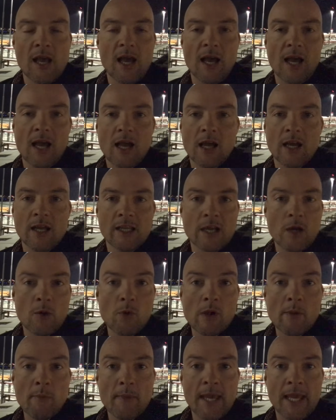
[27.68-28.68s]
And I
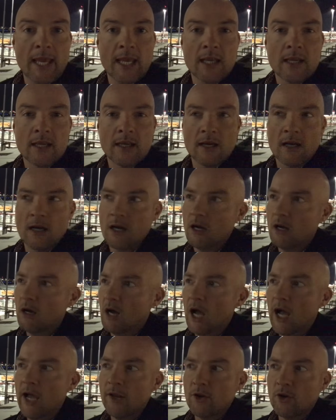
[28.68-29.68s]
will make,
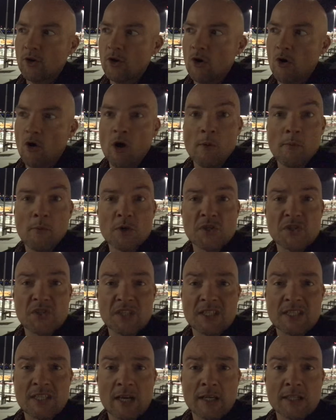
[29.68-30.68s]
I don't know, almost
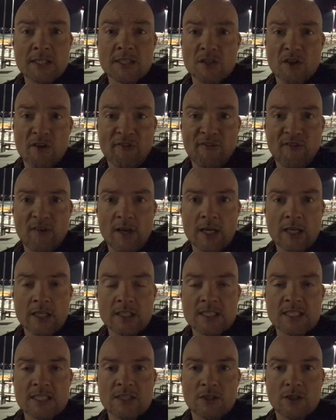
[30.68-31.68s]
a dozen of
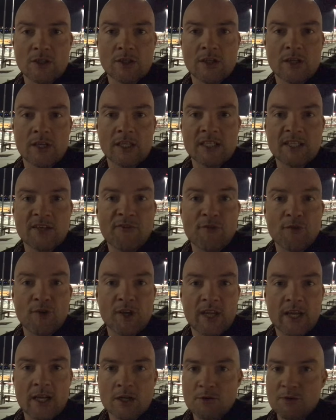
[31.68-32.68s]
flights on
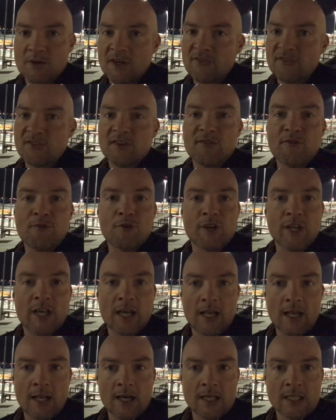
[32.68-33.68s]
different aircraft, different
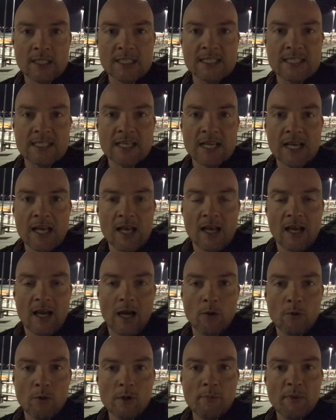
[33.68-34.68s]
airlines.
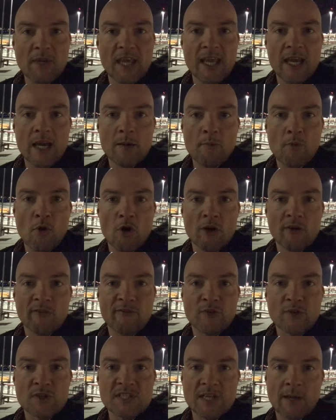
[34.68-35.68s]
I will be airborne
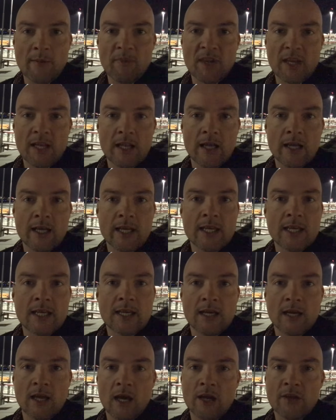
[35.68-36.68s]
for something like
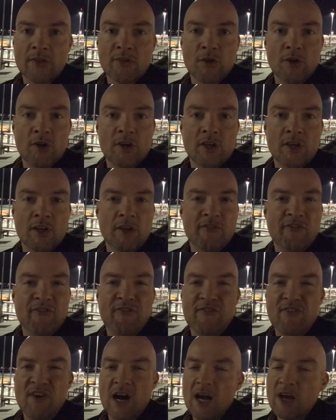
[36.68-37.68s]

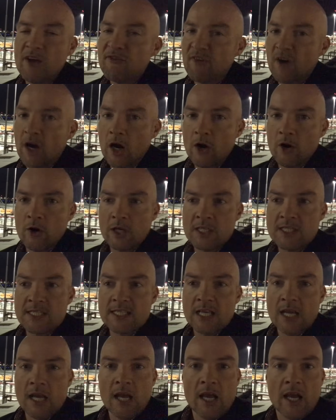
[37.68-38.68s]
35
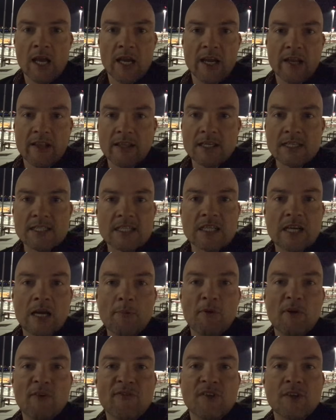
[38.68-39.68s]
hours. And there's a
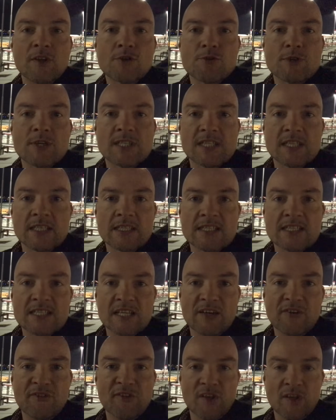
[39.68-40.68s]
couple of interesting
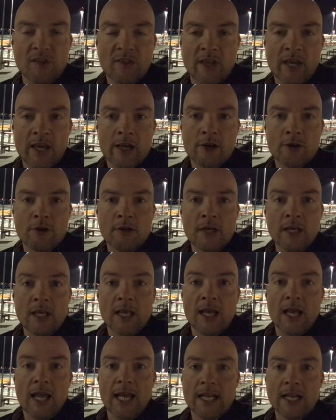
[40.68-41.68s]
stuff in there.
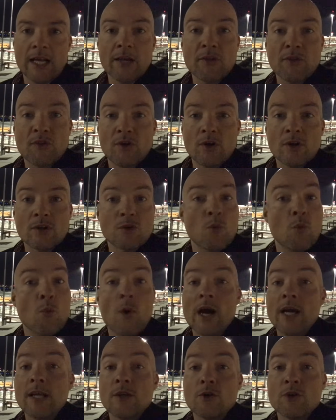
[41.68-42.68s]
And I thought,
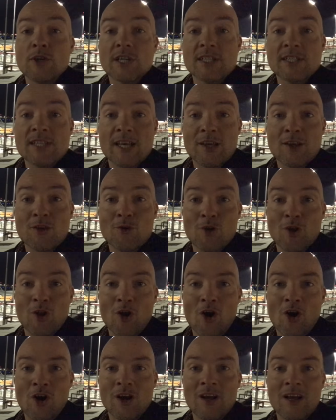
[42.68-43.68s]
why don't I take you
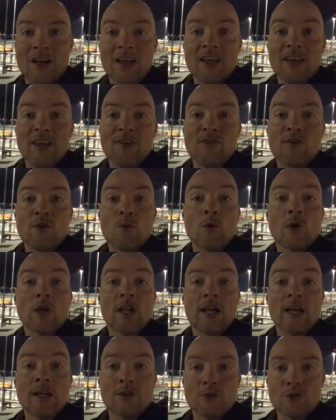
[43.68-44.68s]
along? If you would
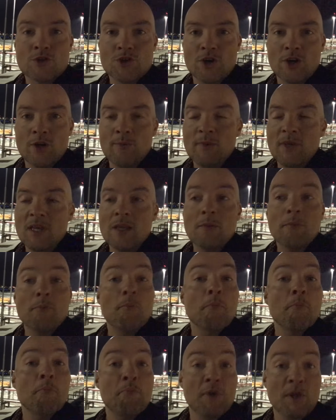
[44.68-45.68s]
like to join me,
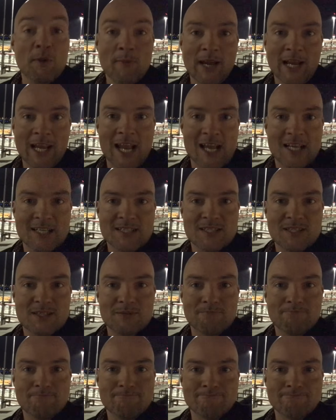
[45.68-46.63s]
be my guest.